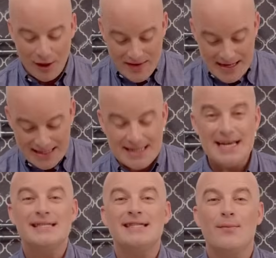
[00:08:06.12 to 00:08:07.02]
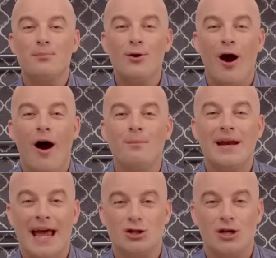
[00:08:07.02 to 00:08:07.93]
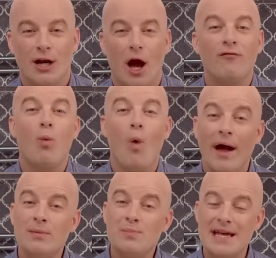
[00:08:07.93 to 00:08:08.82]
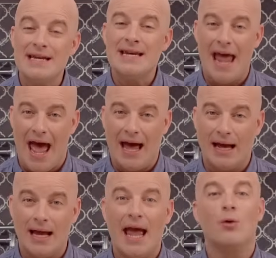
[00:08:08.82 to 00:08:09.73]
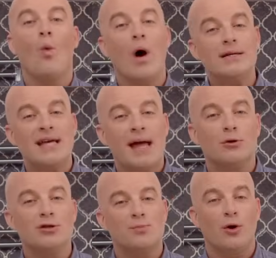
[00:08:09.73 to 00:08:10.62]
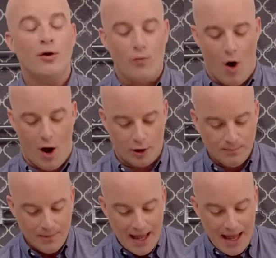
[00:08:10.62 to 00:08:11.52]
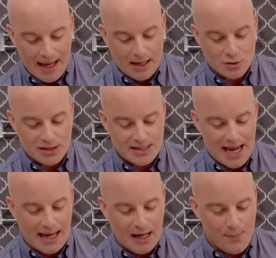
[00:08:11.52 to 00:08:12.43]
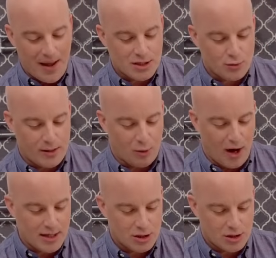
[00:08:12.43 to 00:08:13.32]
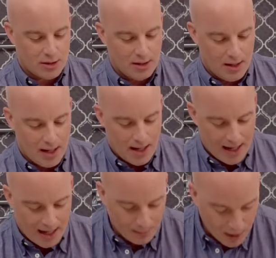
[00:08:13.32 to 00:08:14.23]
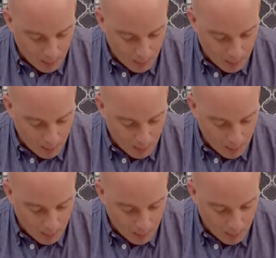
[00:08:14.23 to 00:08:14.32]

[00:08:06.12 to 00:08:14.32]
this is a simple combination of 1 beaten egg and 1 tablespoon of water. And I'm just taking a pastry brush and I'm going to